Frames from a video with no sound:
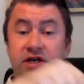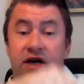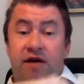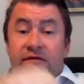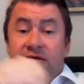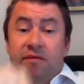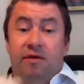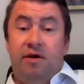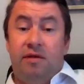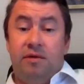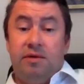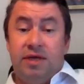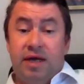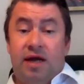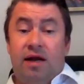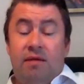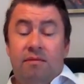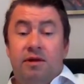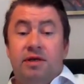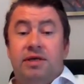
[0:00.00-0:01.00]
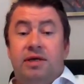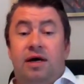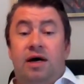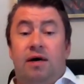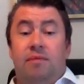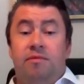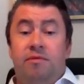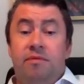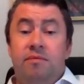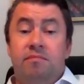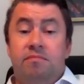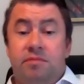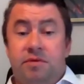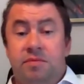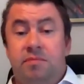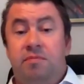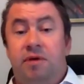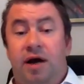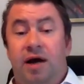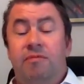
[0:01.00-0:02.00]
and every one of those elements up
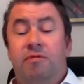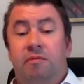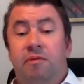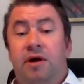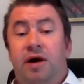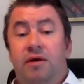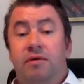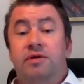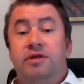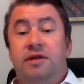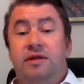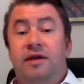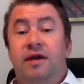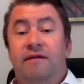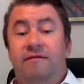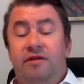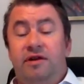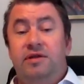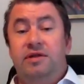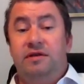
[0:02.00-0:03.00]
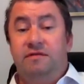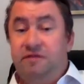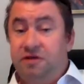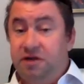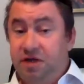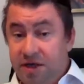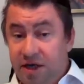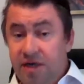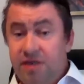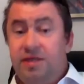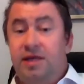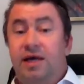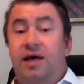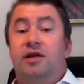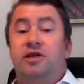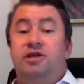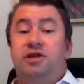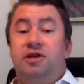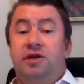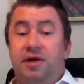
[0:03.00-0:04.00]
by preponderance of the evidence. If she does
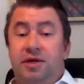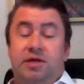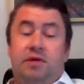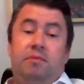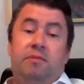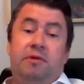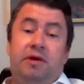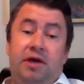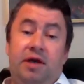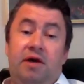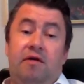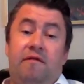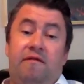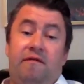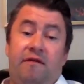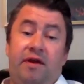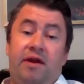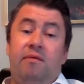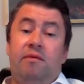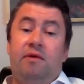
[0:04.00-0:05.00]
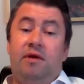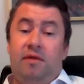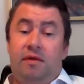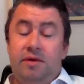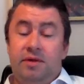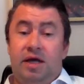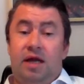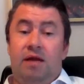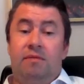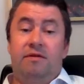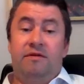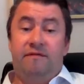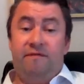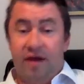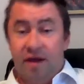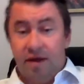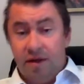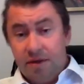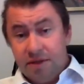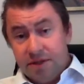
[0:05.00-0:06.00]
that, she gets her P O. If any one of those elements
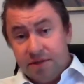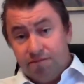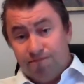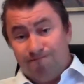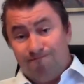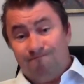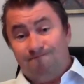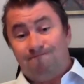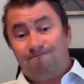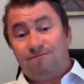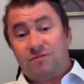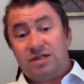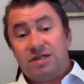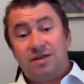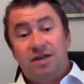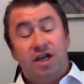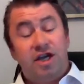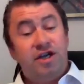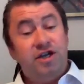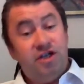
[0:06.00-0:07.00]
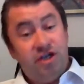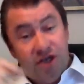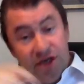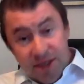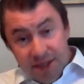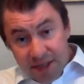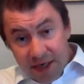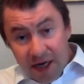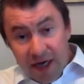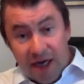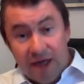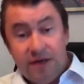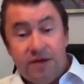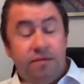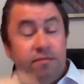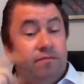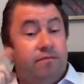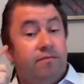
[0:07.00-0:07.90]
fails, she does not.